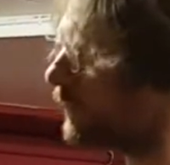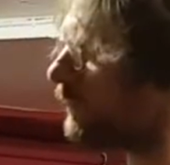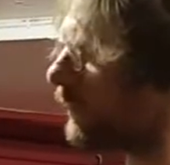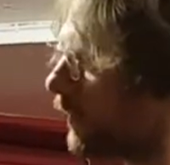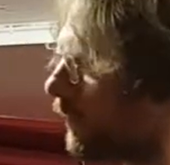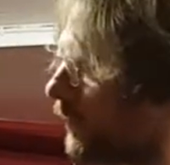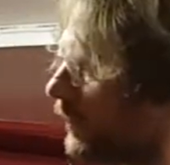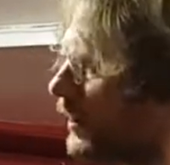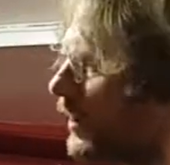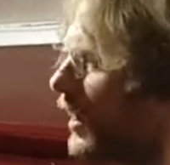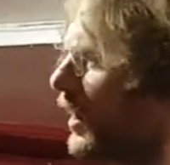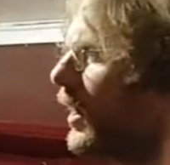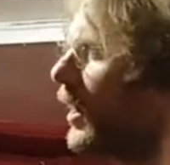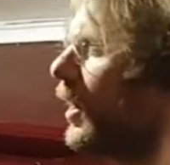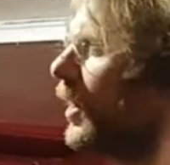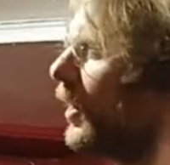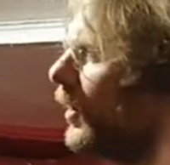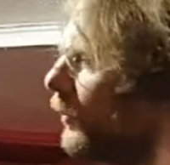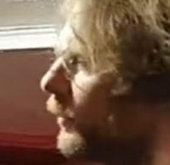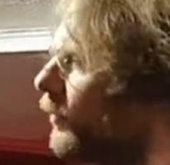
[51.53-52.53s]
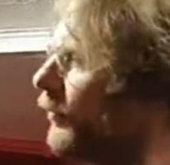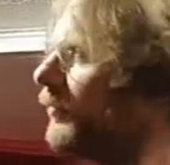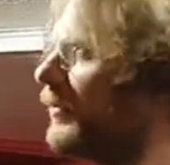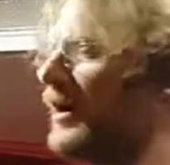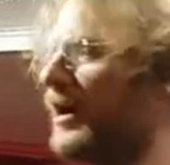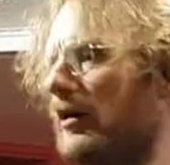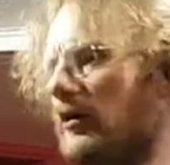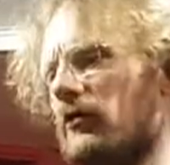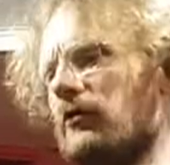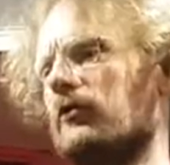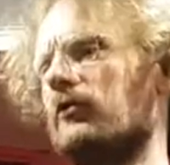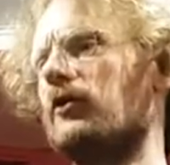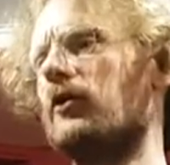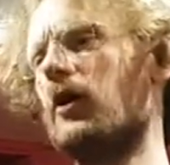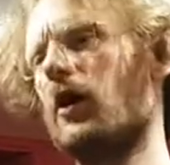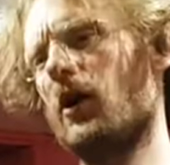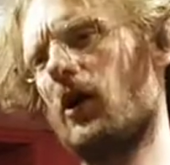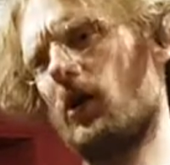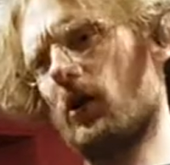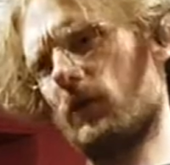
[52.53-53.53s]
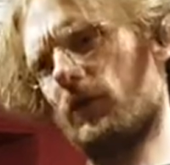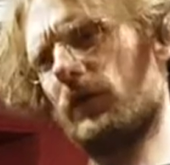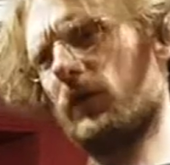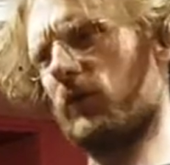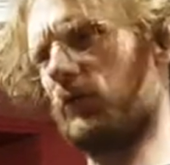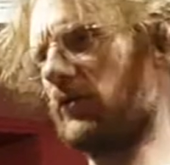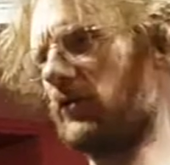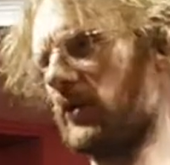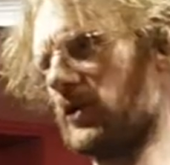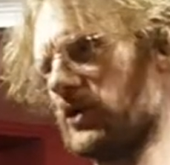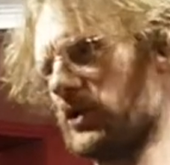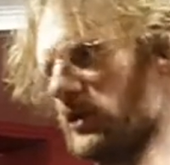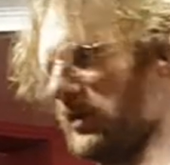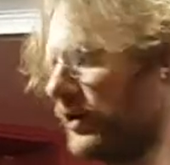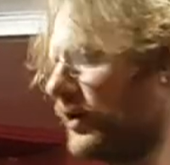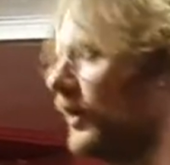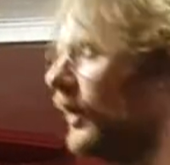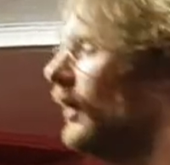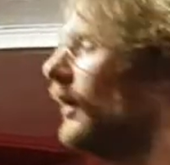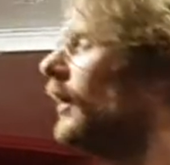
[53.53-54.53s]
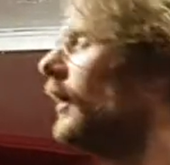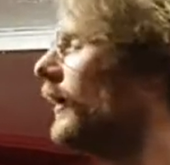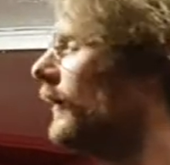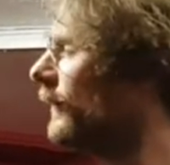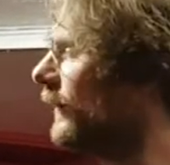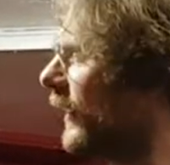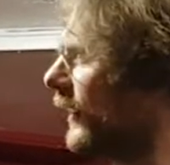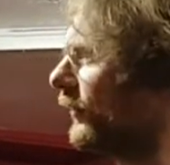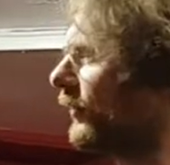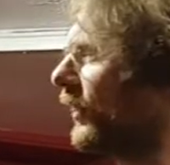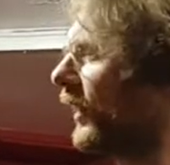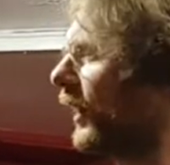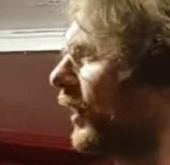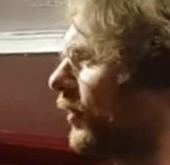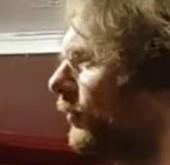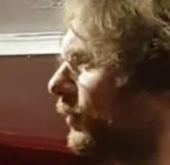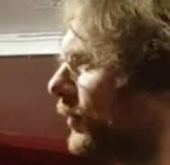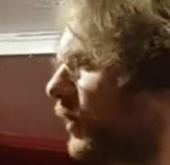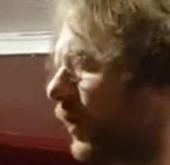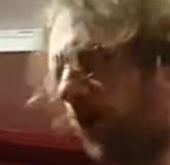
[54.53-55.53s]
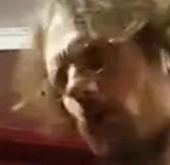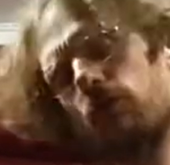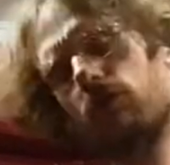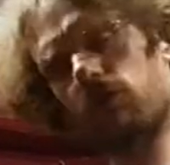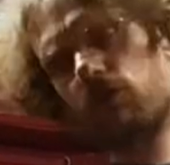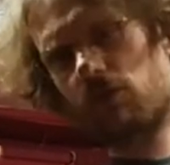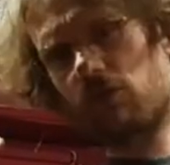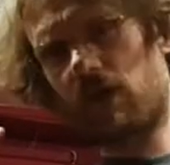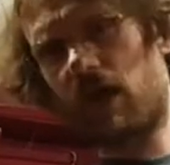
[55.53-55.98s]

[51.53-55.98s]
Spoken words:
very proud of his position in that town, because